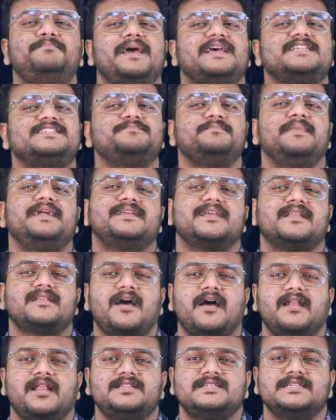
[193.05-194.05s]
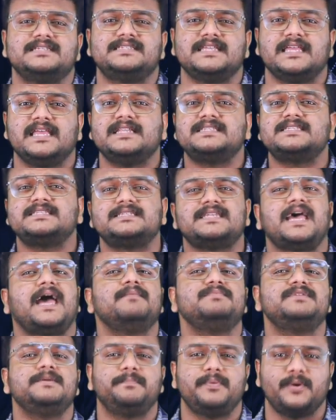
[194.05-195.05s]
best medical colleges, it's
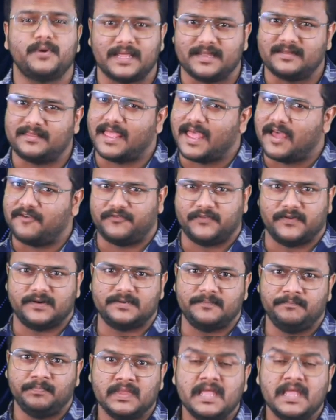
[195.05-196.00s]
time to put in the effort.